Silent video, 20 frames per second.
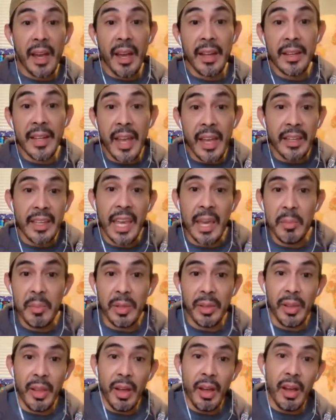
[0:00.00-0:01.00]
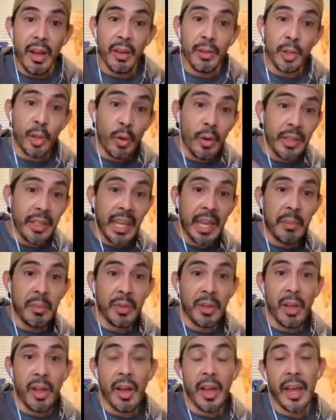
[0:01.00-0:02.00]
Annette came along, Lauren came
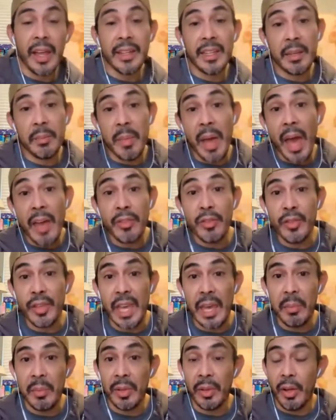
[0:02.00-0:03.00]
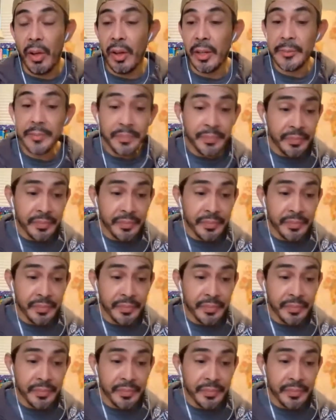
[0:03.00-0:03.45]
along, and then Matthew came along,